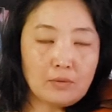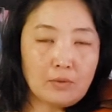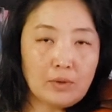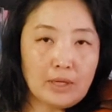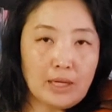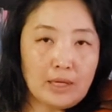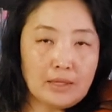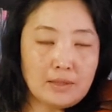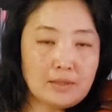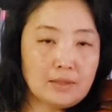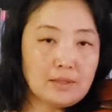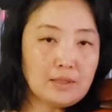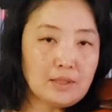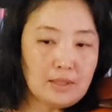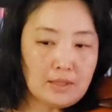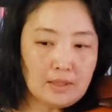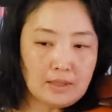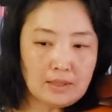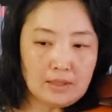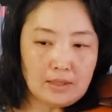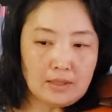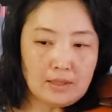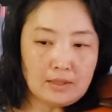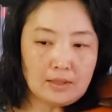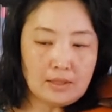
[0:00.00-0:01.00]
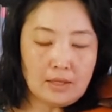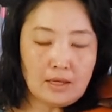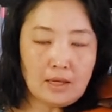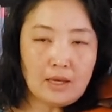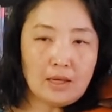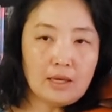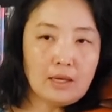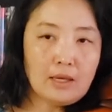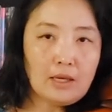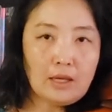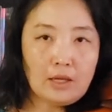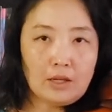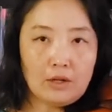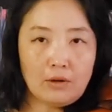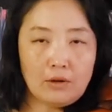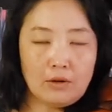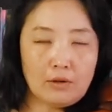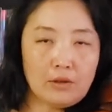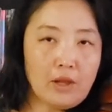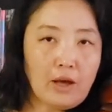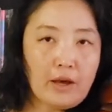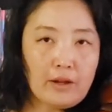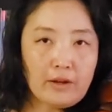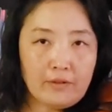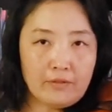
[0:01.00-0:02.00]
what I see is, a
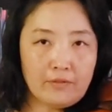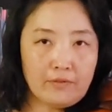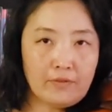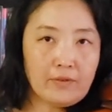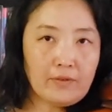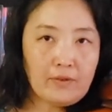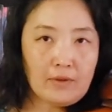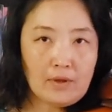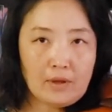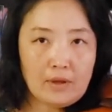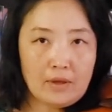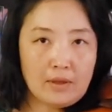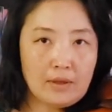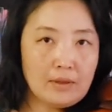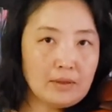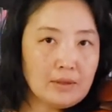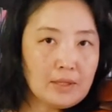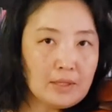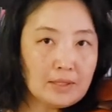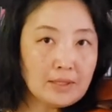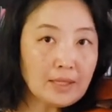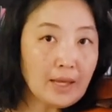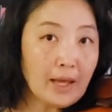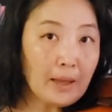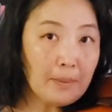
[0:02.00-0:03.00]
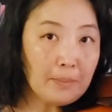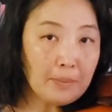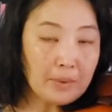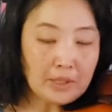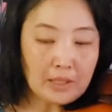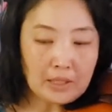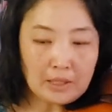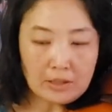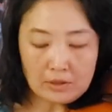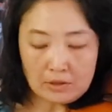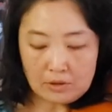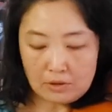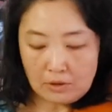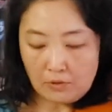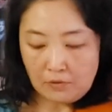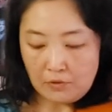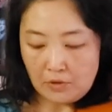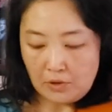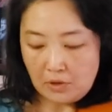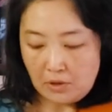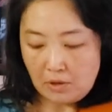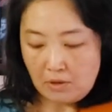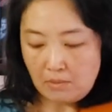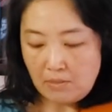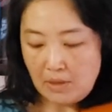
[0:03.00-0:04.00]
lot of this happening. So if you
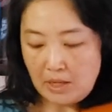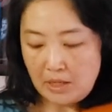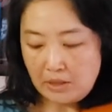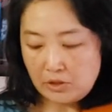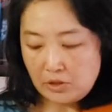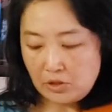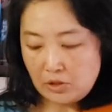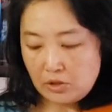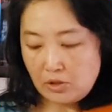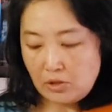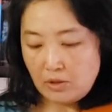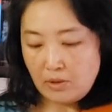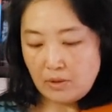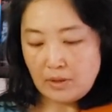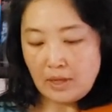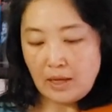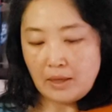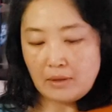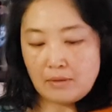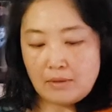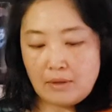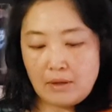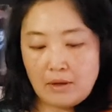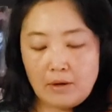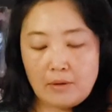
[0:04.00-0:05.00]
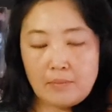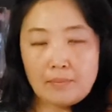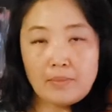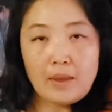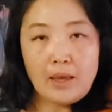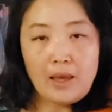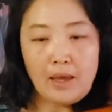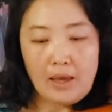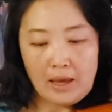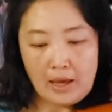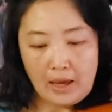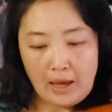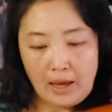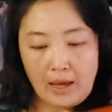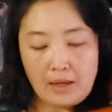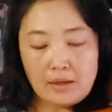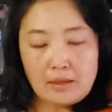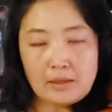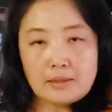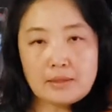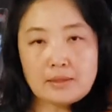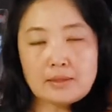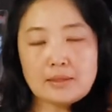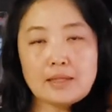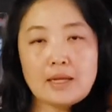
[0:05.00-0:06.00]
can make sure that their hand
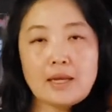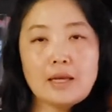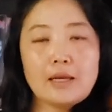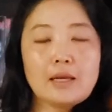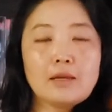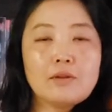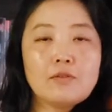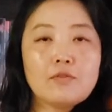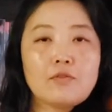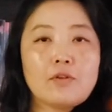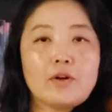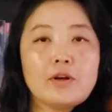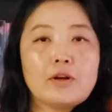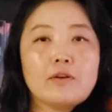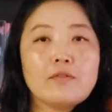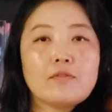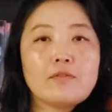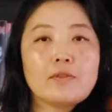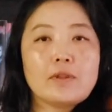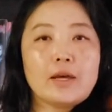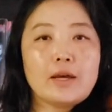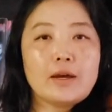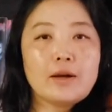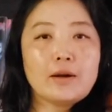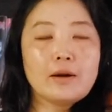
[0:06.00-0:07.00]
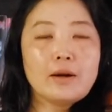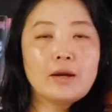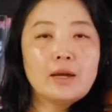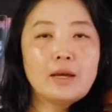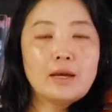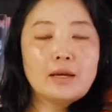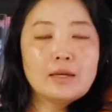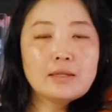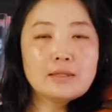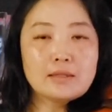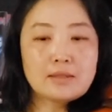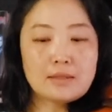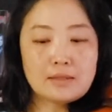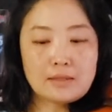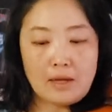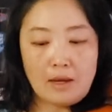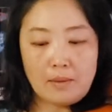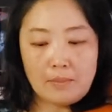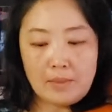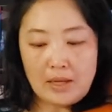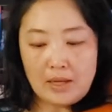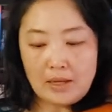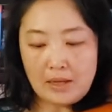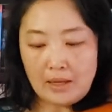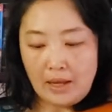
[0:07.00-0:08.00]
is staying in front of their
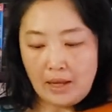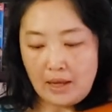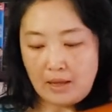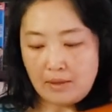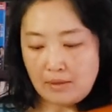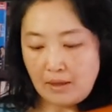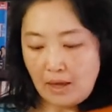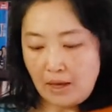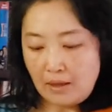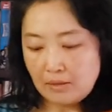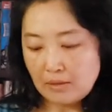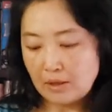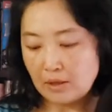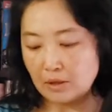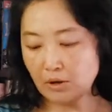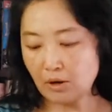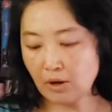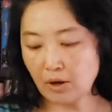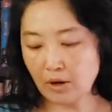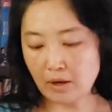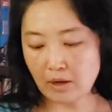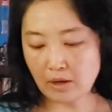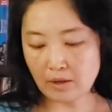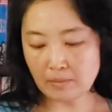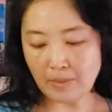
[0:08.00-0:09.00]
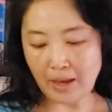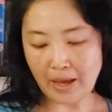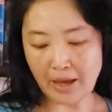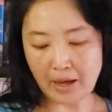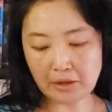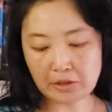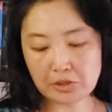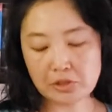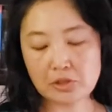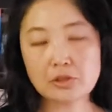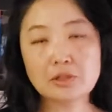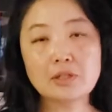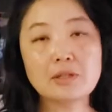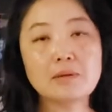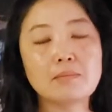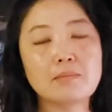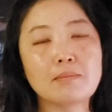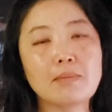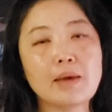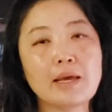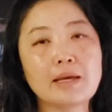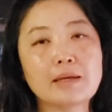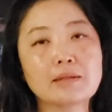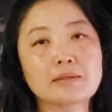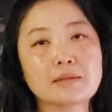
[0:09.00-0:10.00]
stomach and that their arm actually
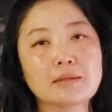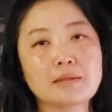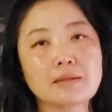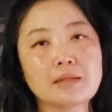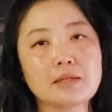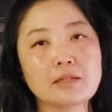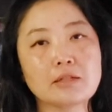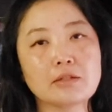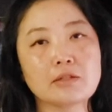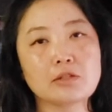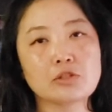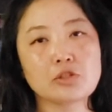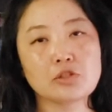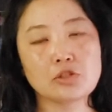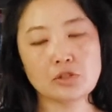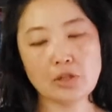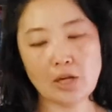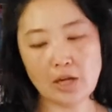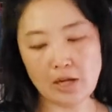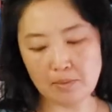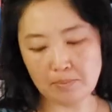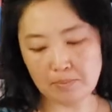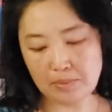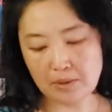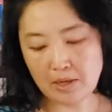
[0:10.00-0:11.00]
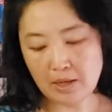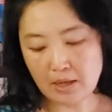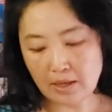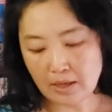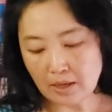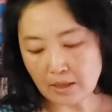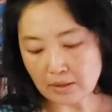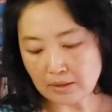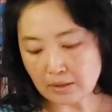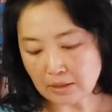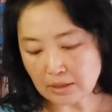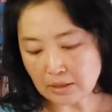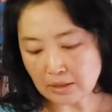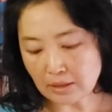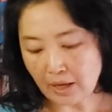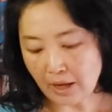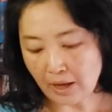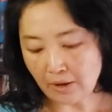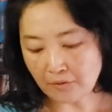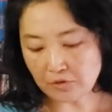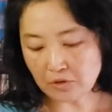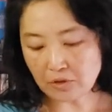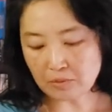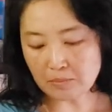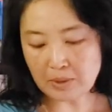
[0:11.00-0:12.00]
makes this shape. It doesn't
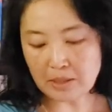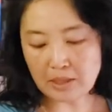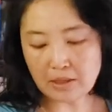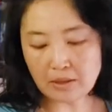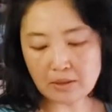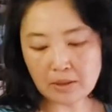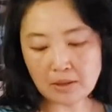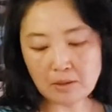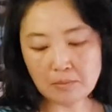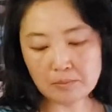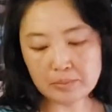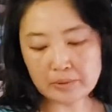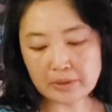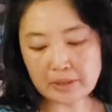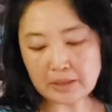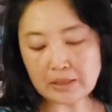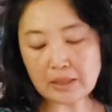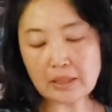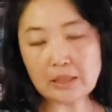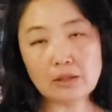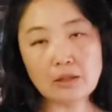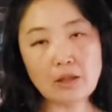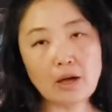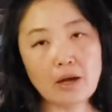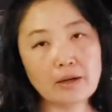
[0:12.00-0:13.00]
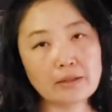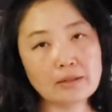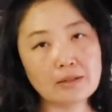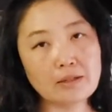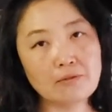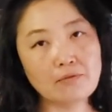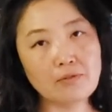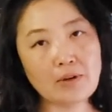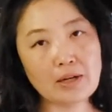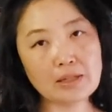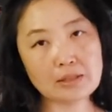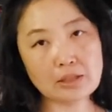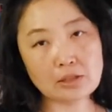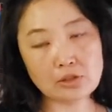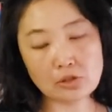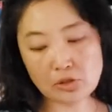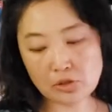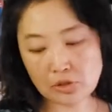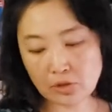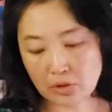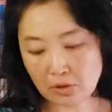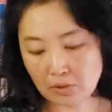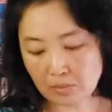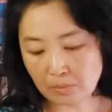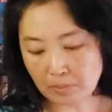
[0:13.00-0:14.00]
have to be completely locked. In fact, it
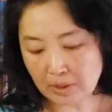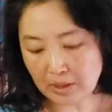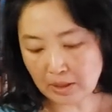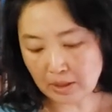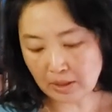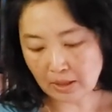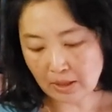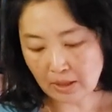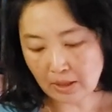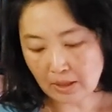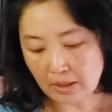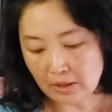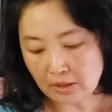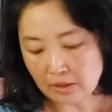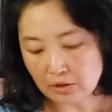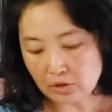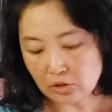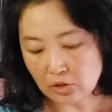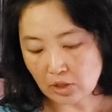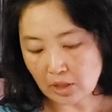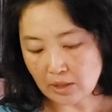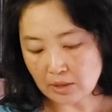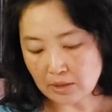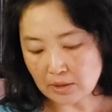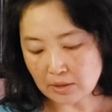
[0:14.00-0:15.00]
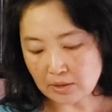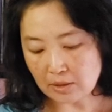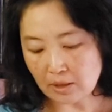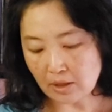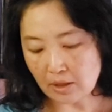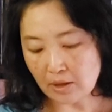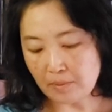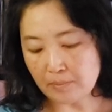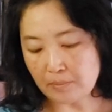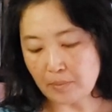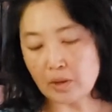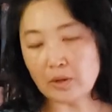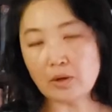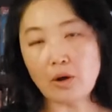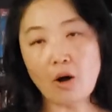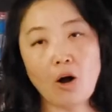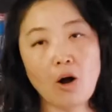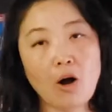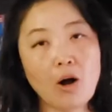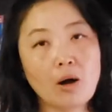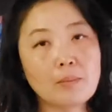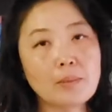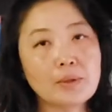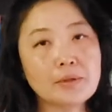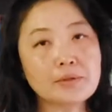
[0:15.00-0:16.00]
shouldn't be. Just an
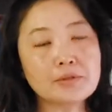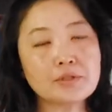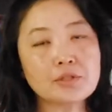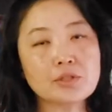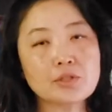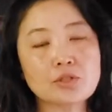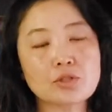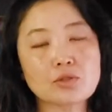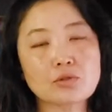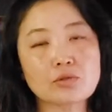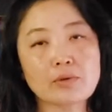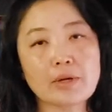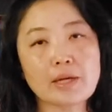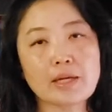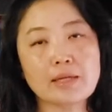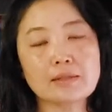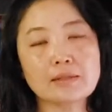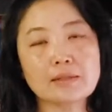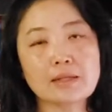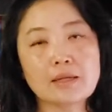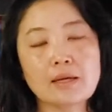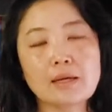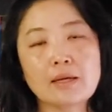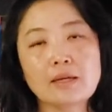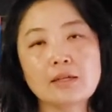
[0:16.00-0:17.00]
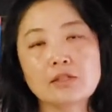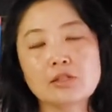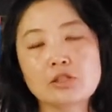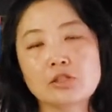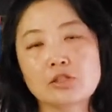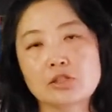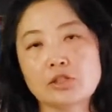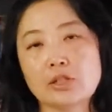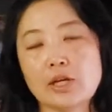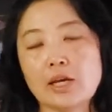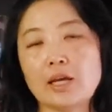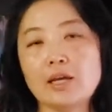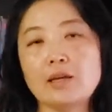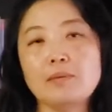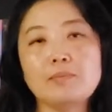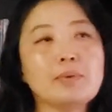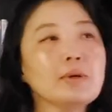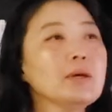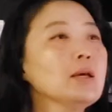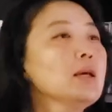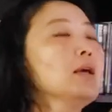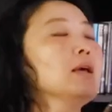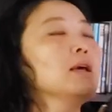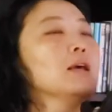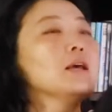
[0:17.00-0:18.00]
almost straight shape.
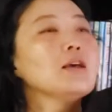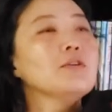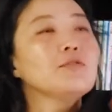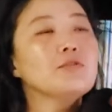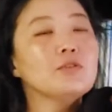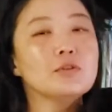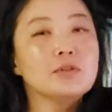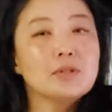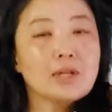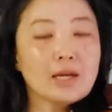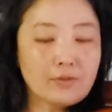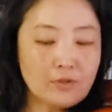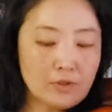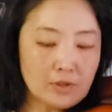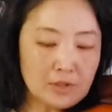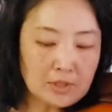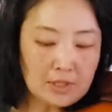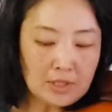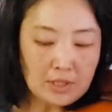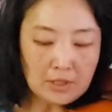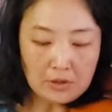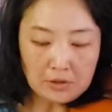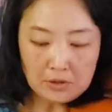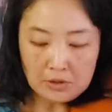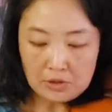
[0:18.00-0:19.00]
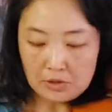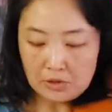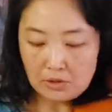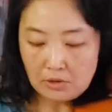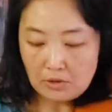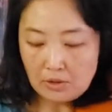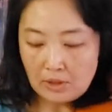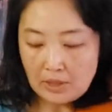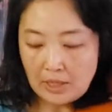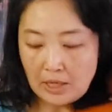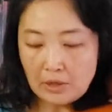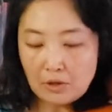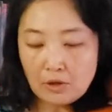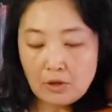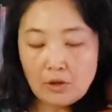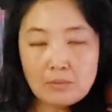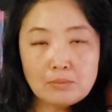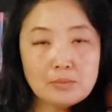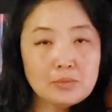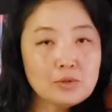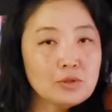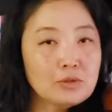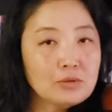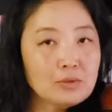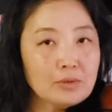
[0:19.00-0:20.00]
If you never see your student at home
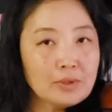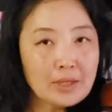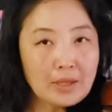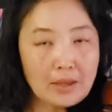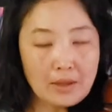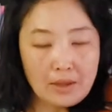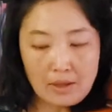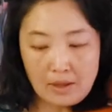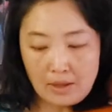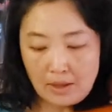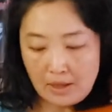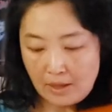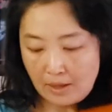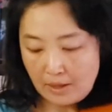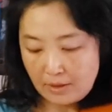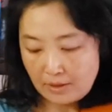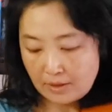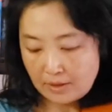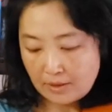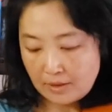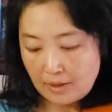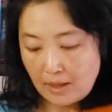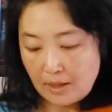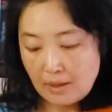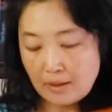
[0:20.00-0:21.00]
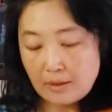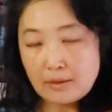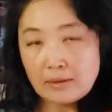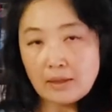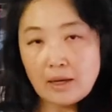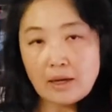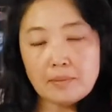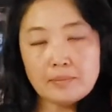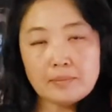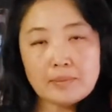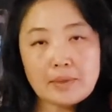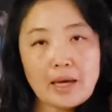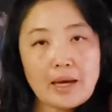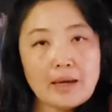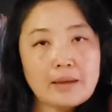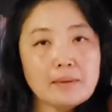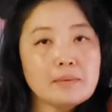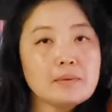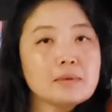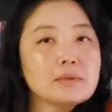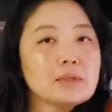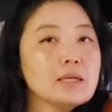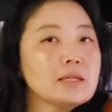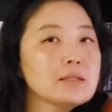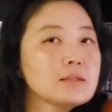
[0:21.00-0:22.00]
doing this, then that
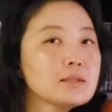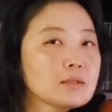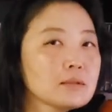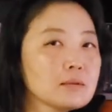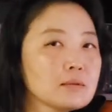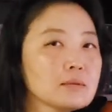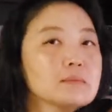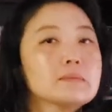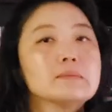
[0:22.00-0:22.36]
is a